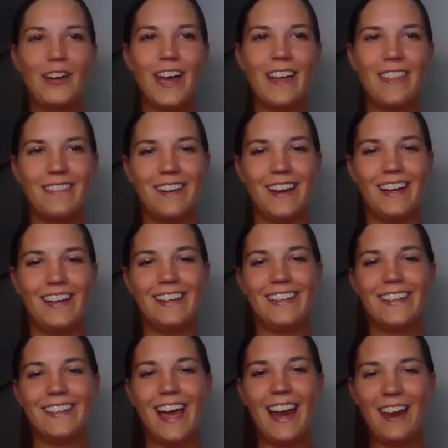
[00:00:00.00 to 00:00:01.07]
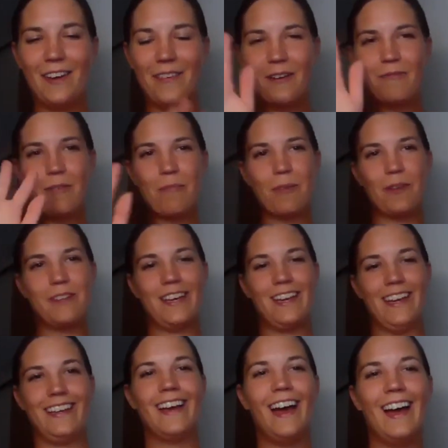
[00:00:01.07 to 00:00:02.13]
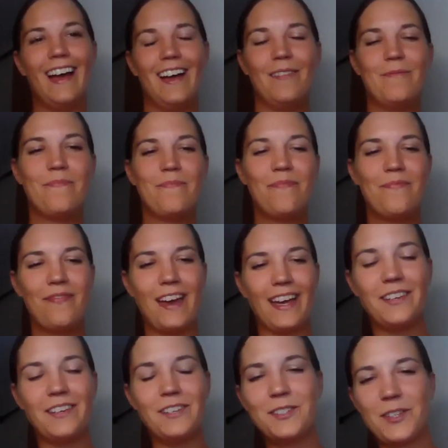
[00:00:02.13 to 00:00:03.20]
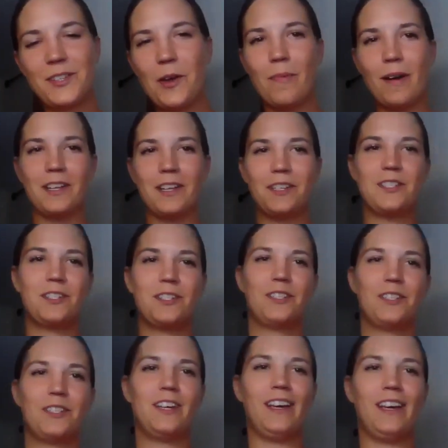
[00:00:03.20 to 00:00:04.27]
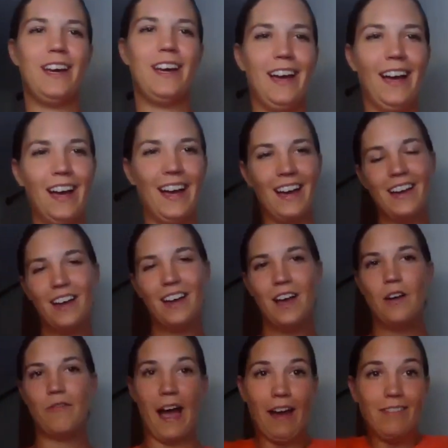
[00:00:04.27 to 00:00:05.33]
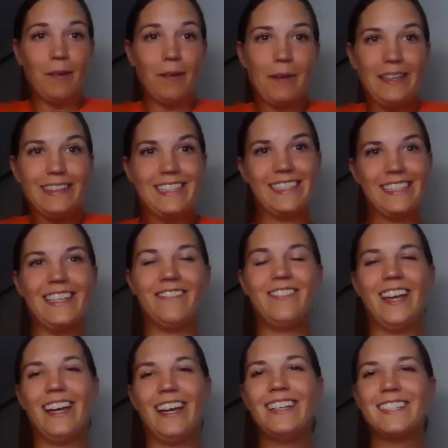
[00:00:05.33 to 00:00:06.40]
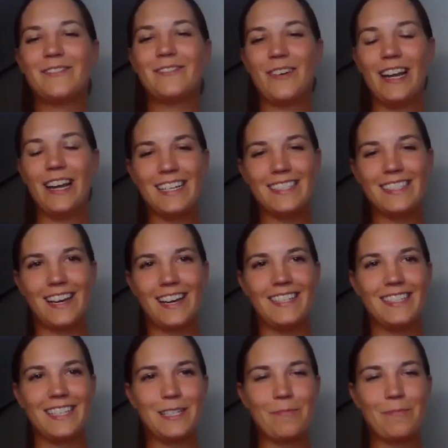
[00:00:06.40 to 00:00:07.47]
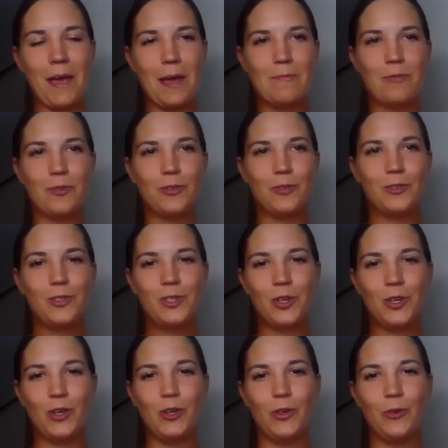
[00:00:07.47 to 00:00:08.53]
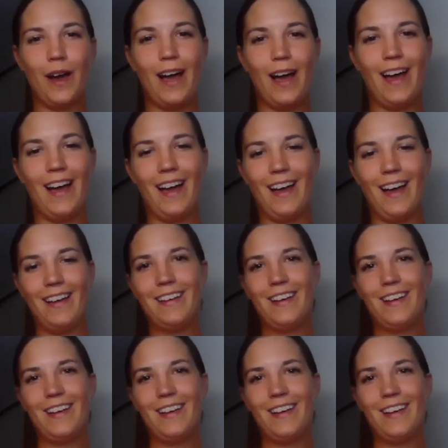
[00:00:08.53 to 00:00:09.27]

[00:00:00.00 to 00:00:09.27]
Catherine, and hello, everybody. Thank you so much for having me this evening. It's really exciting to be able to